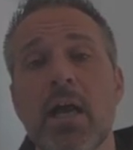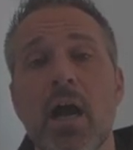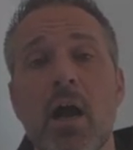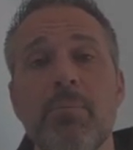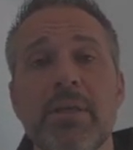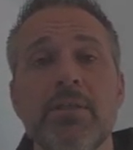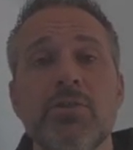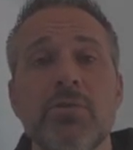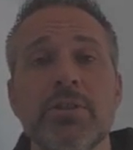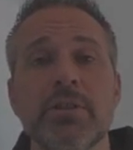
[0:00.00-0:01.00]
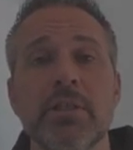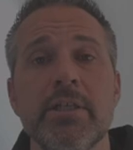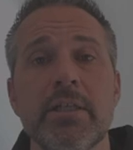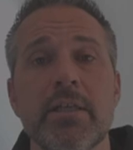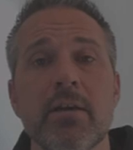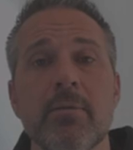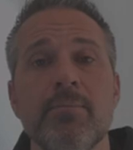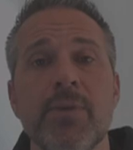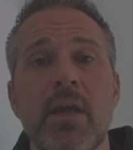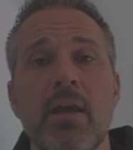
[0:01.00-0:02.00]
up into the Solidity here.
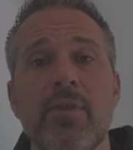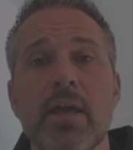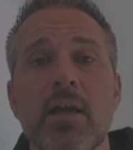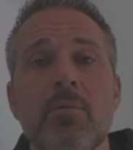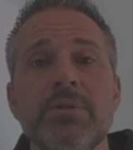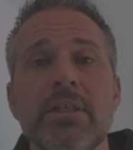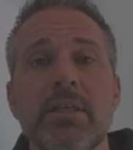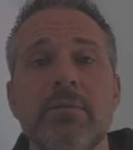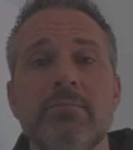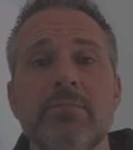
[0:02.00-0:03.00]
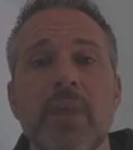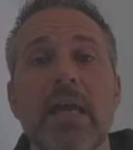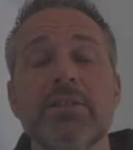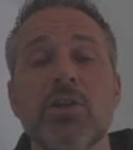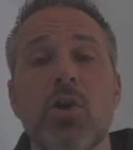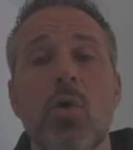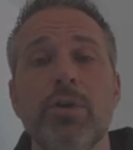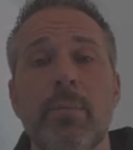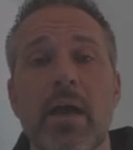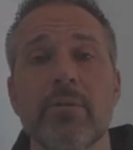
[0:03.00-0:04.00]
That comes in as the
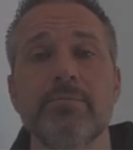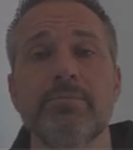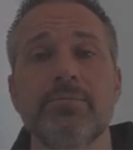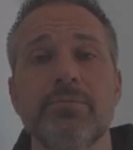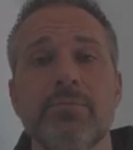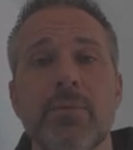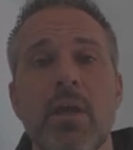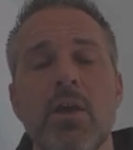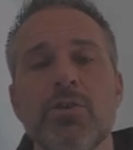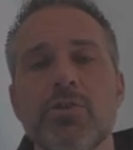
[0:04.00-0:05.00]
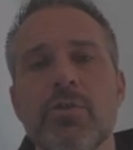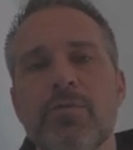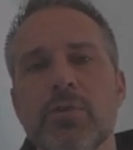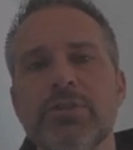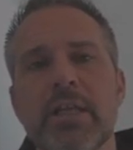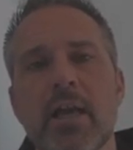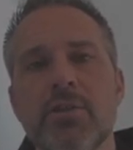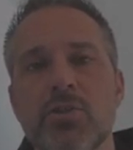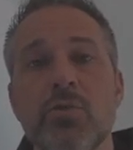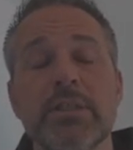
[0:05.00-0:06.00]
gold amount. So the first thing I
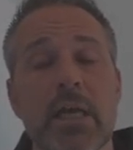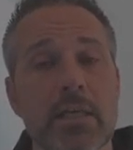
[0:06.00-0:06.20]
do is I